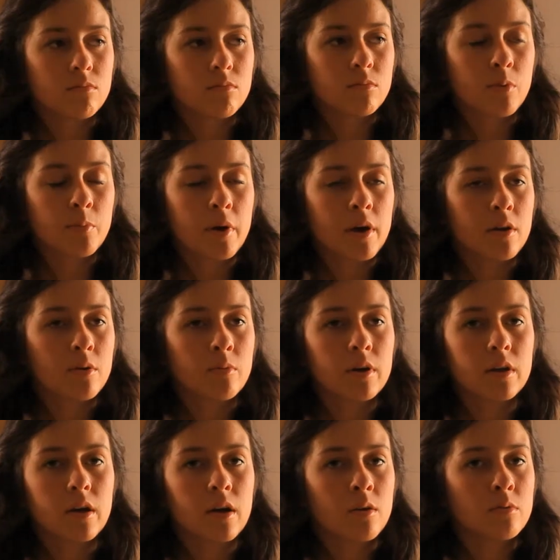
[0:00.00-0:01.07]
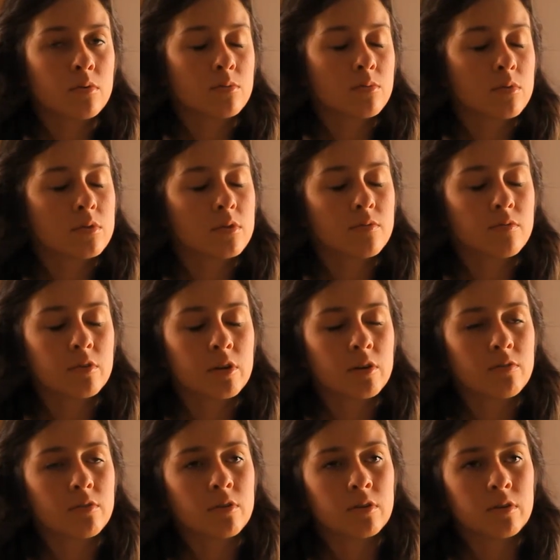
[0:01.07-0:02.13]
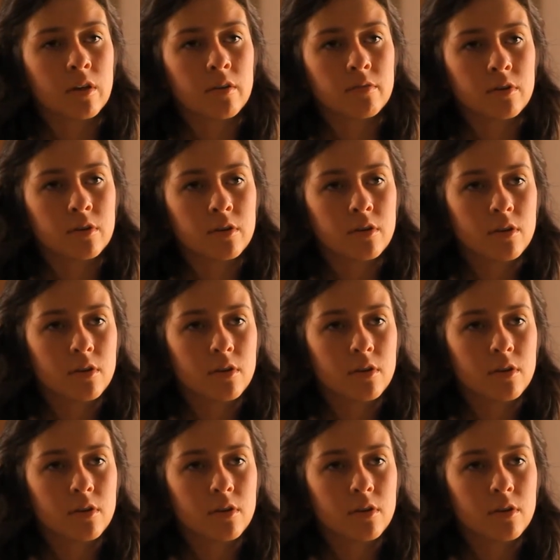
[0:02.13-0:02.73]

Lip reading: No matter what, I always wanted to forgive her and love her.